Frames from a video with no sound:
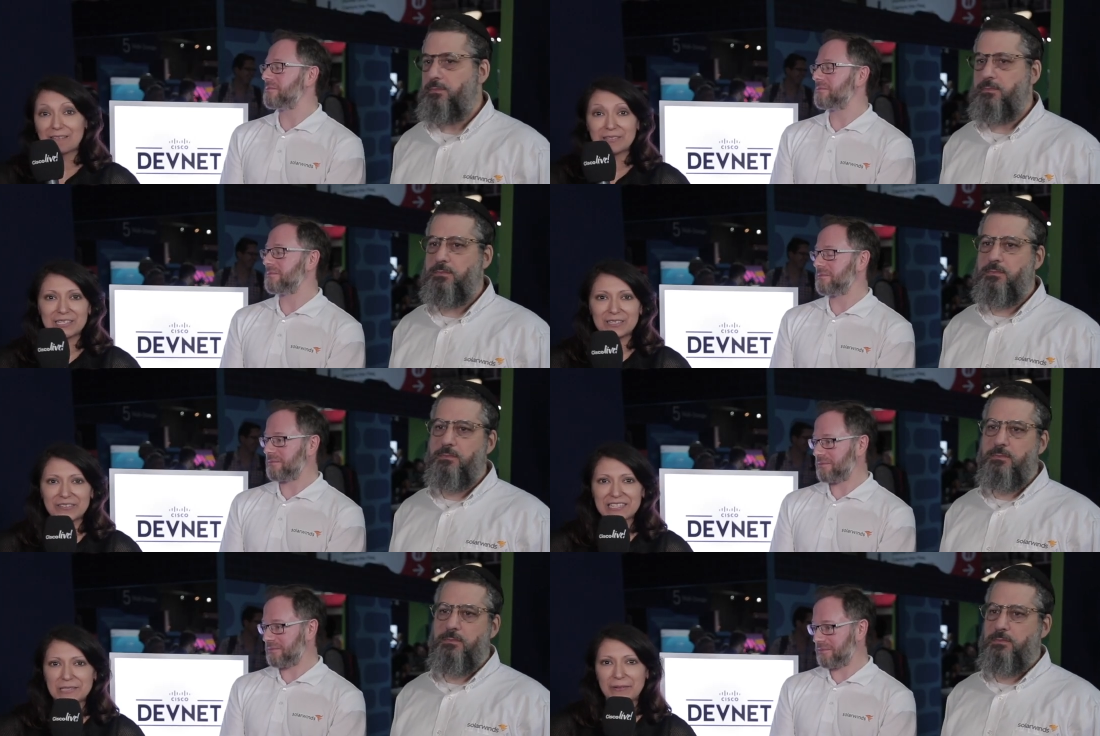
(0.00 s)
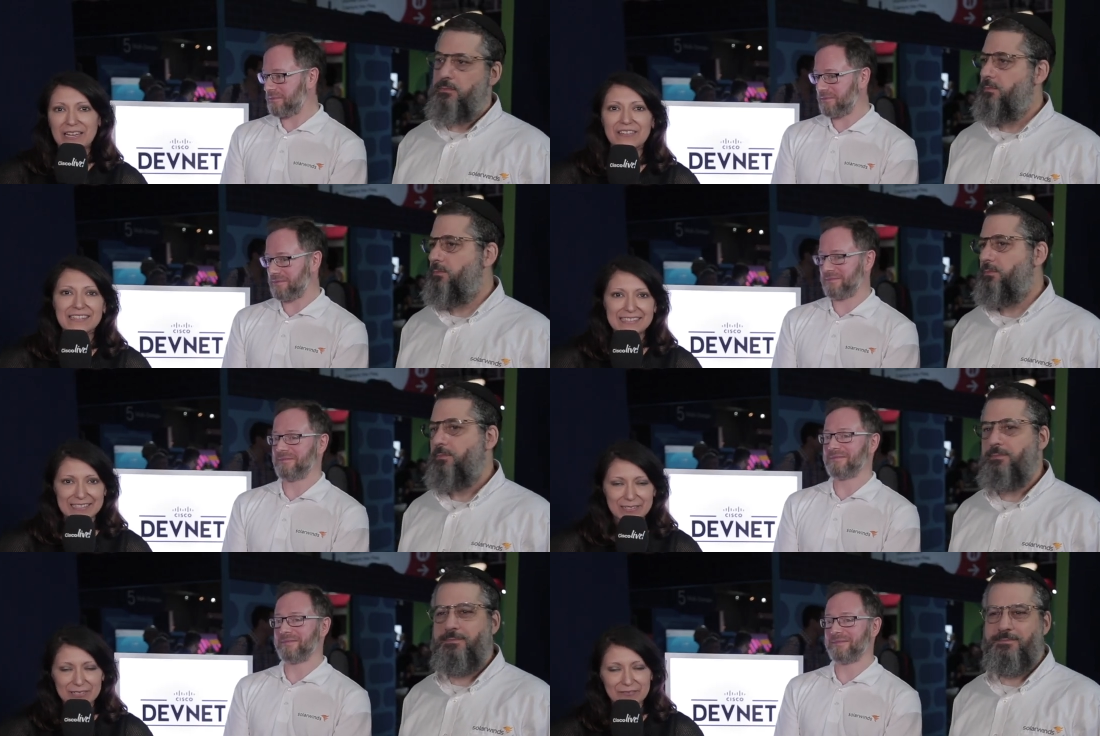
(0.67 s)
Speaker 1: I'm Silvia Spiva,
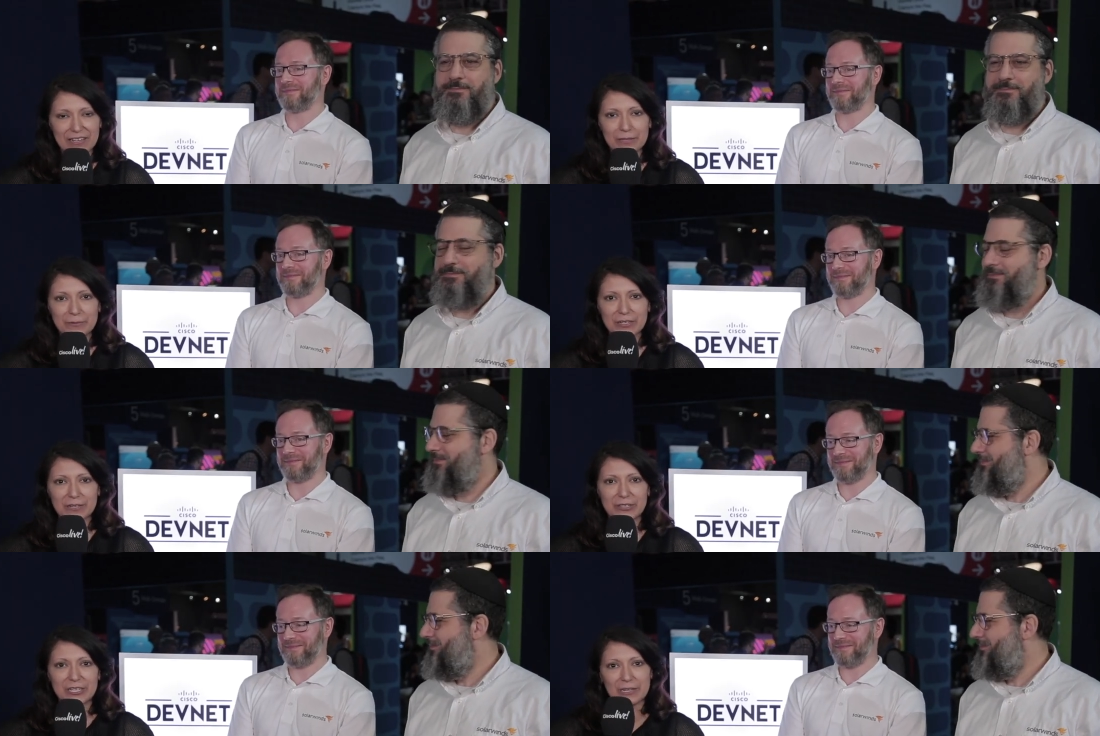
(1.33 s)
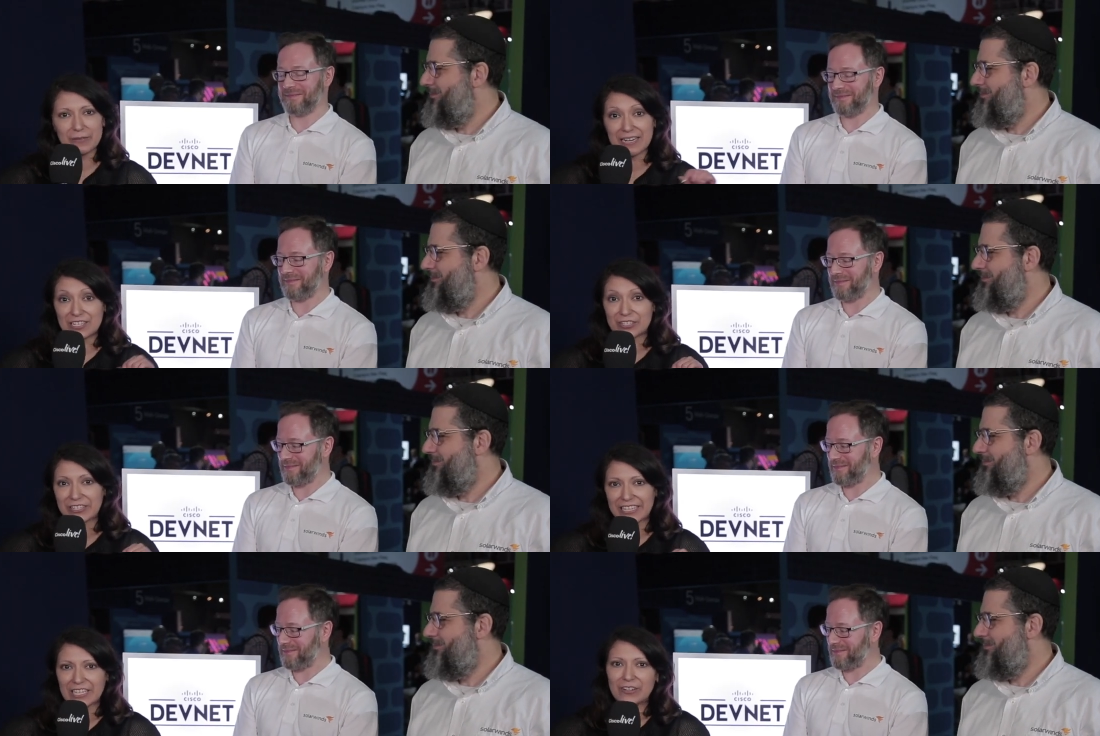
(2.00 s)
Cisco Developer Community
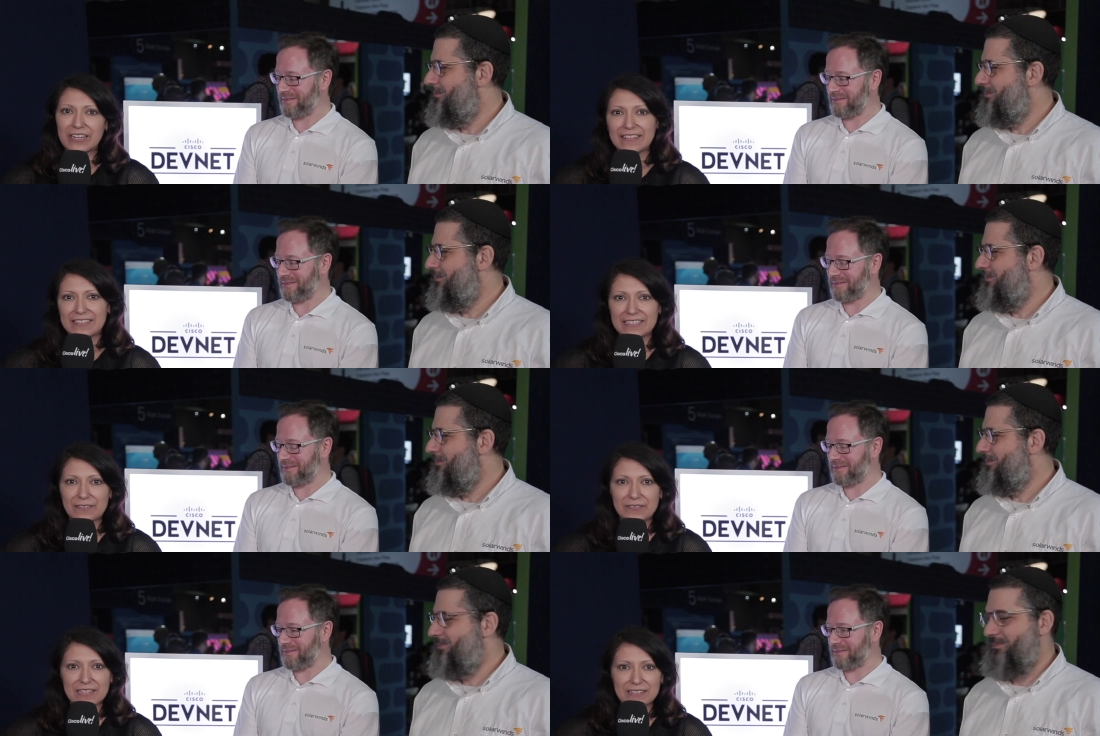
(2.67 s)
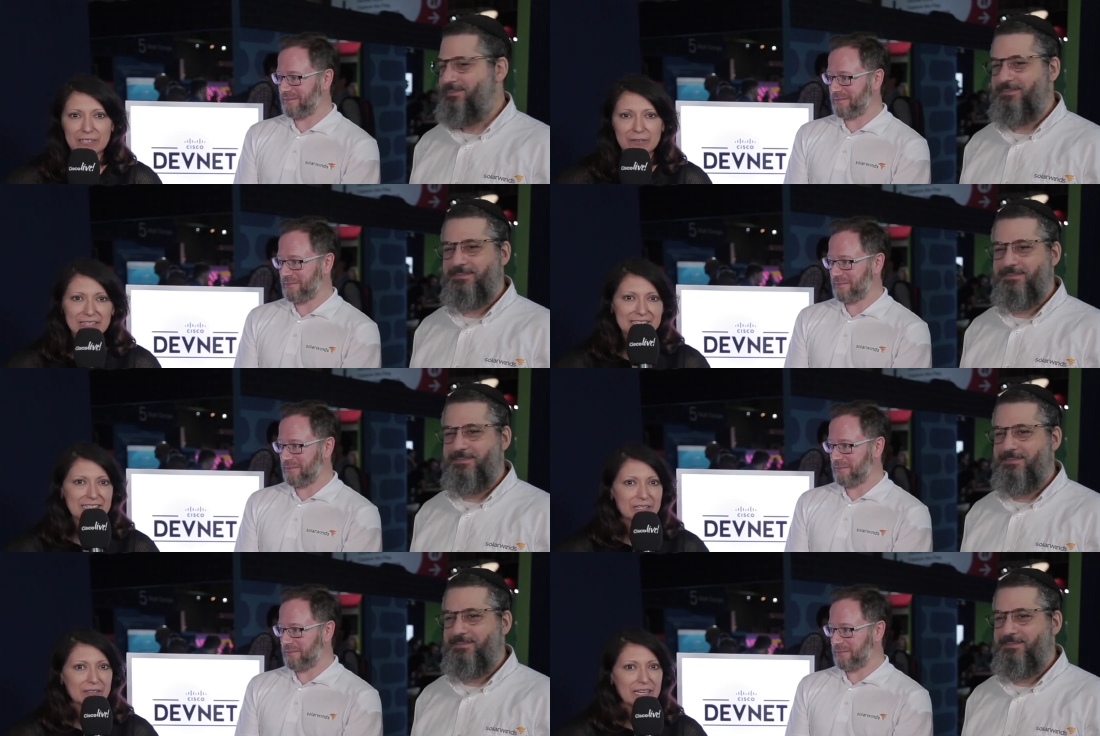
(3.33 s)
Manager here in the DevNet Zone at
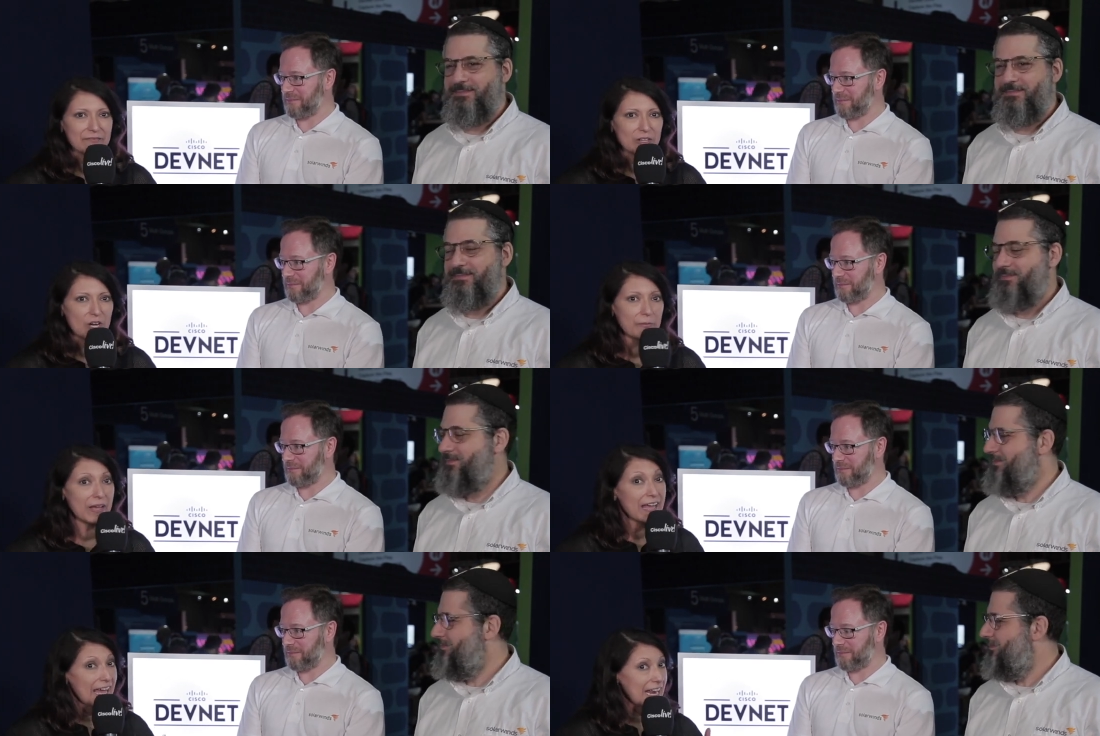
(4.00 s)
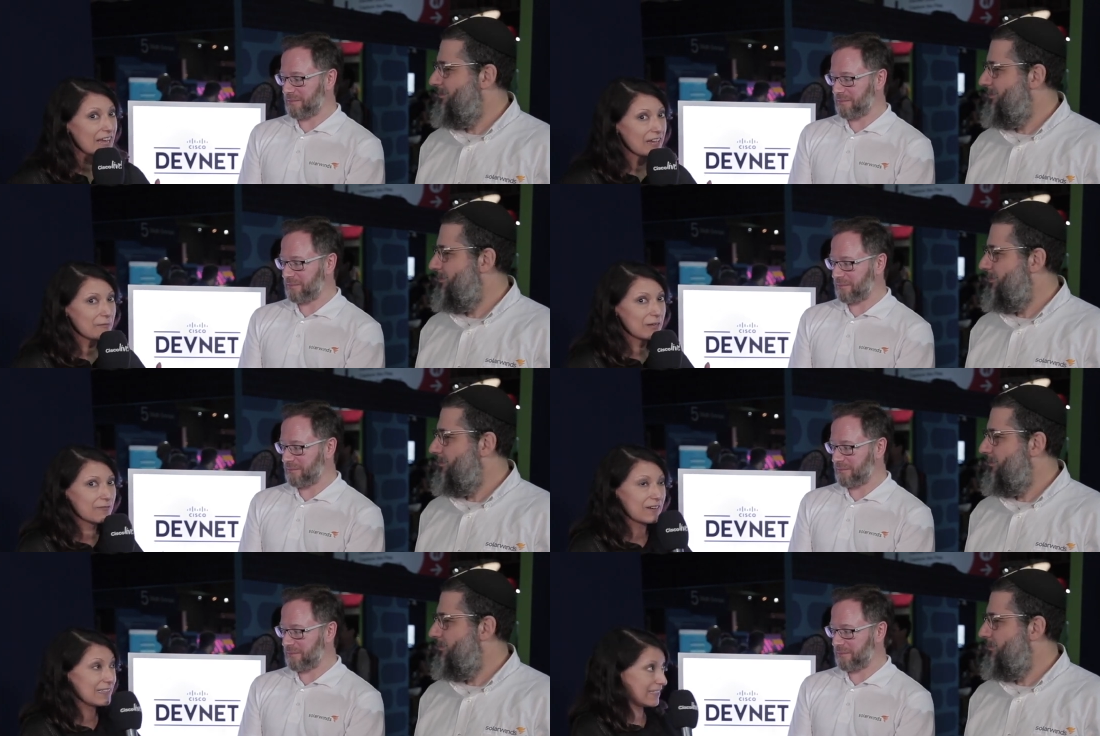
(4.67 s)
Cisco Live Europe, and I've got
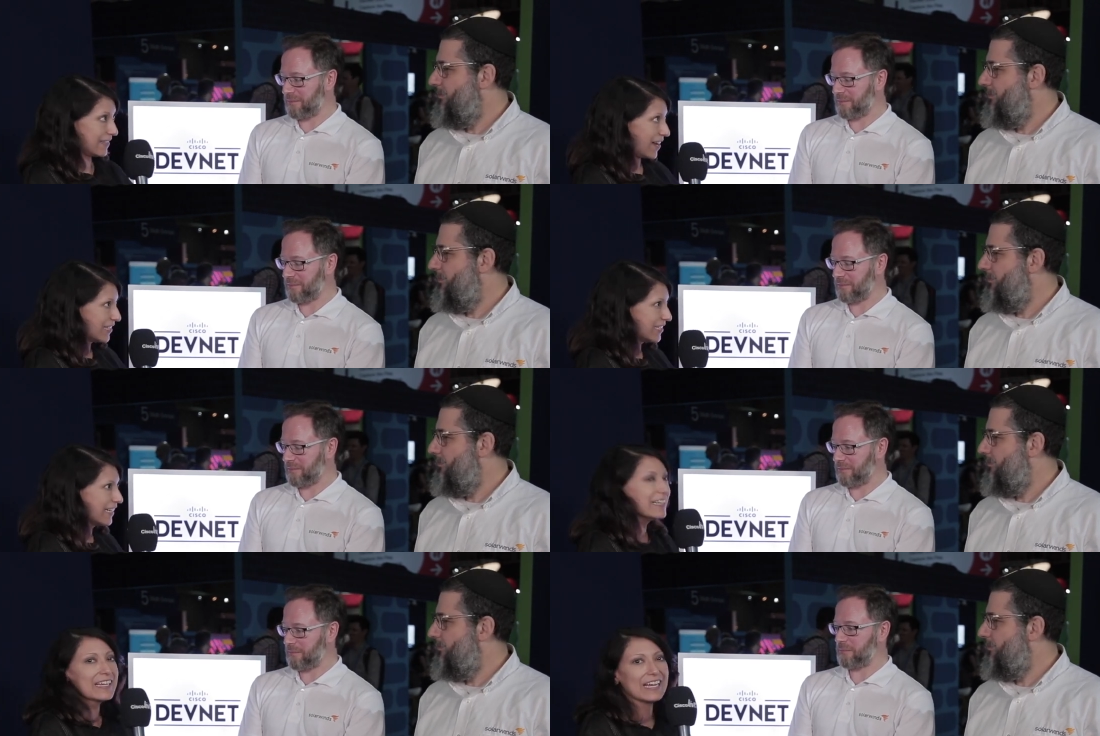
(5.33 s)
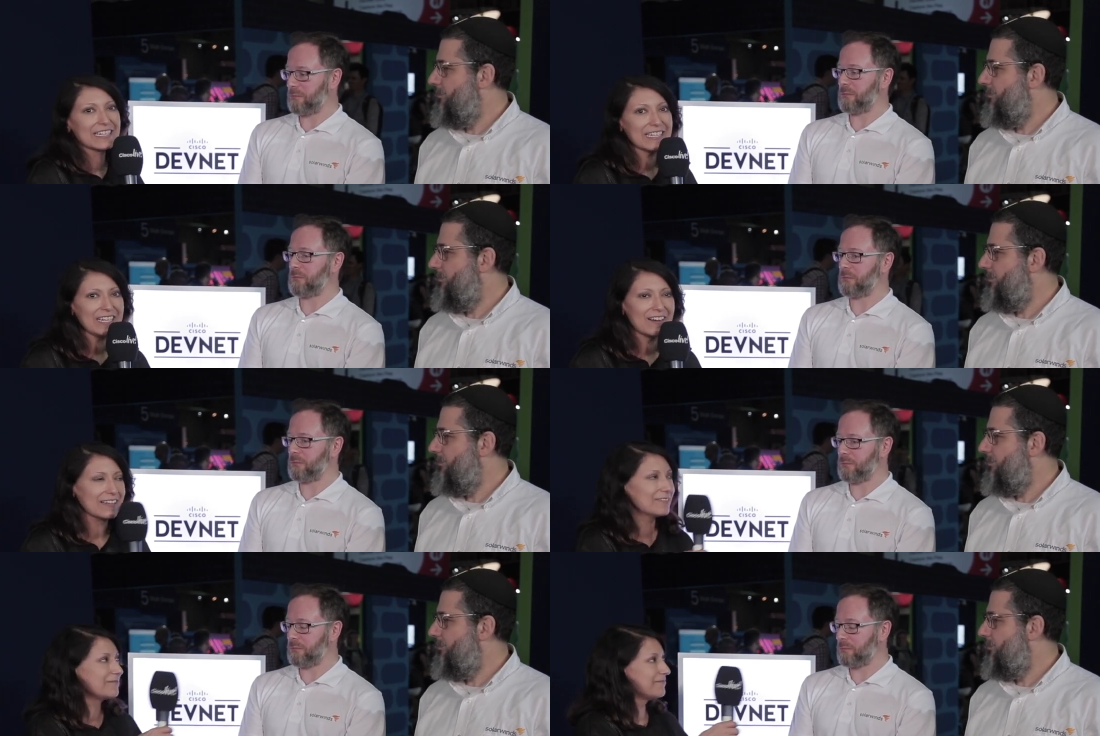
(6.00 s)
my friends Sascha and Leon.